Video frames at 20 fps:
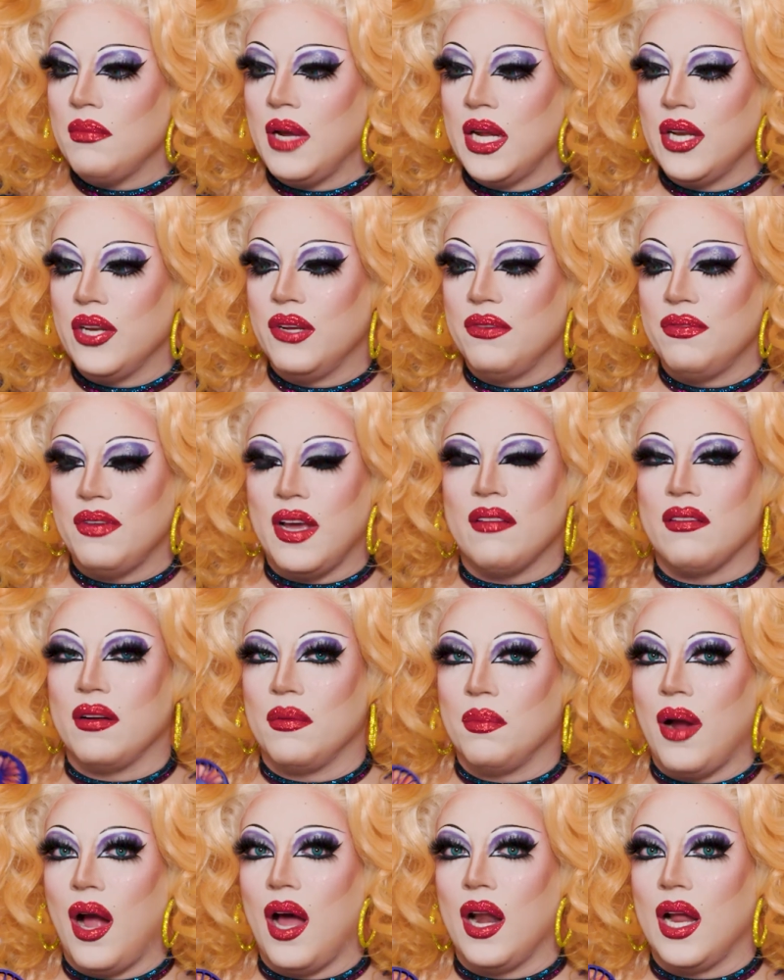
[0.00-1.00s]
of my new
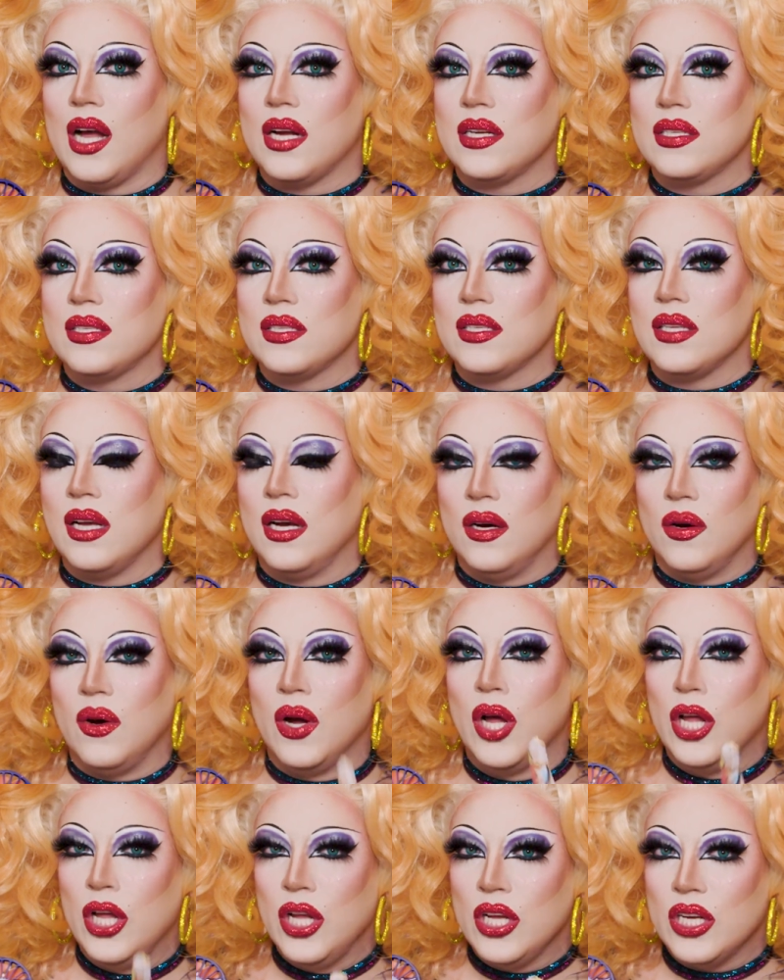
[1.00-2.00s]
favorite products.
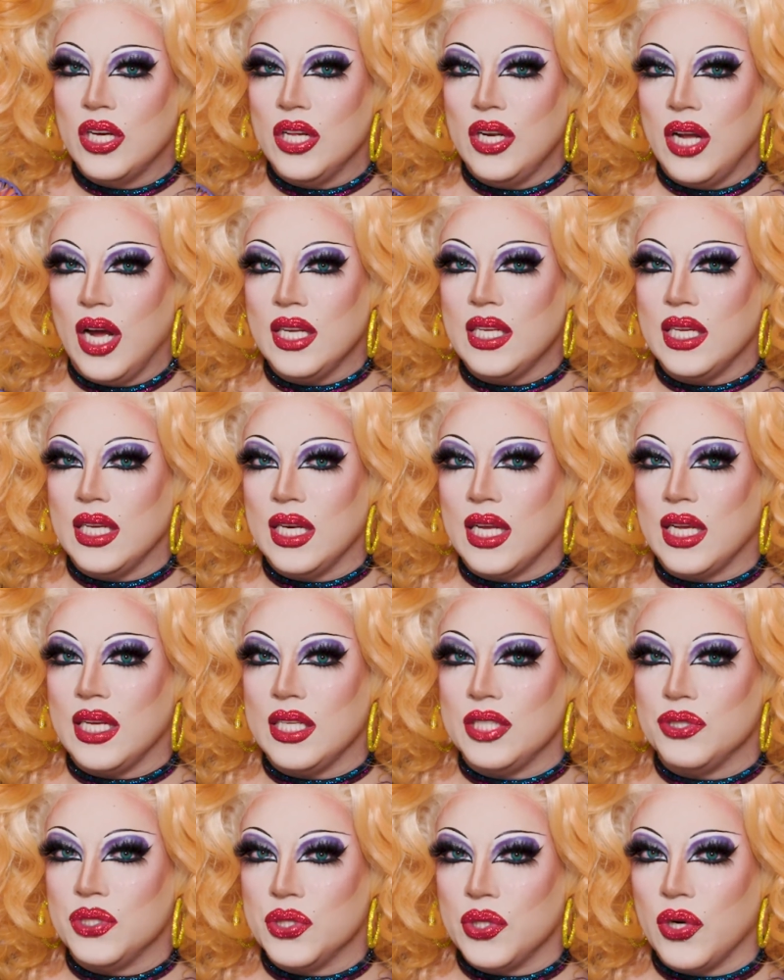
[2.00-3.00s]
So good on you,
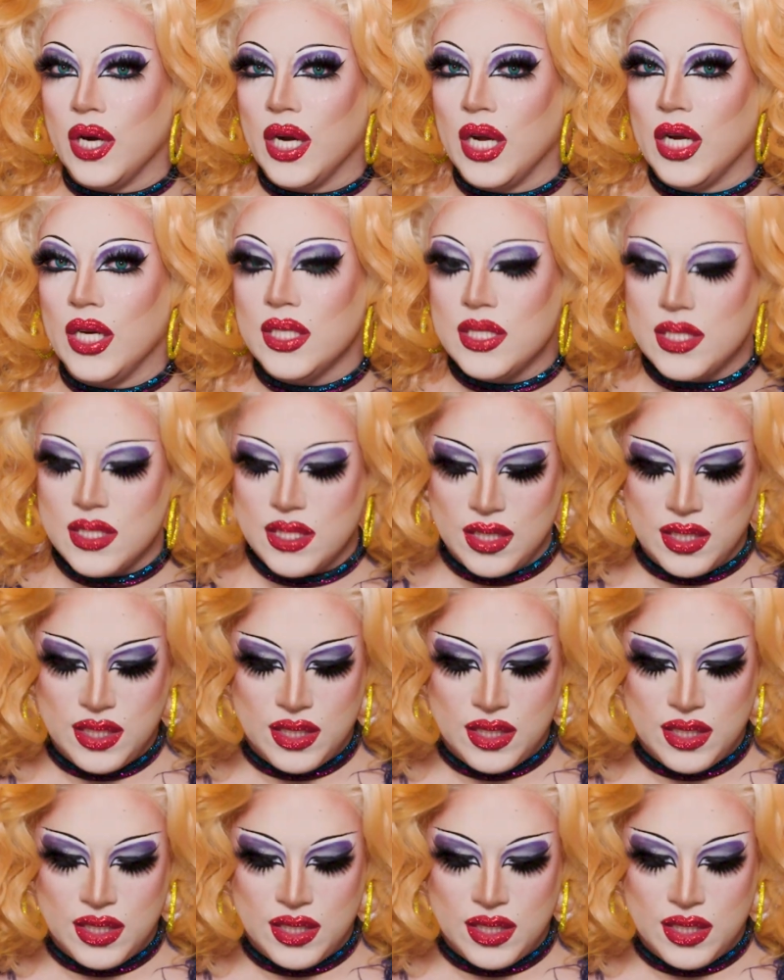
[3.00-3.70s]
Nikki Tutorials.